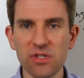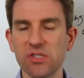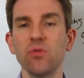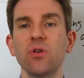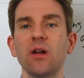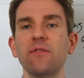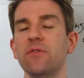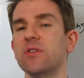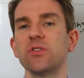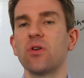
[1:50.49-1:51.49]
there's no kind
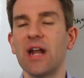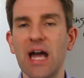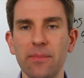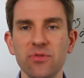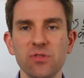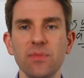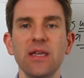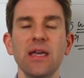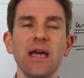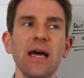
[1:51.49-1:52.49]
of it's not going to happen to
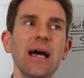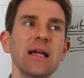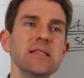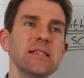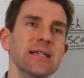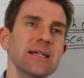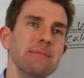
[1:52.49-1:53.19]
me and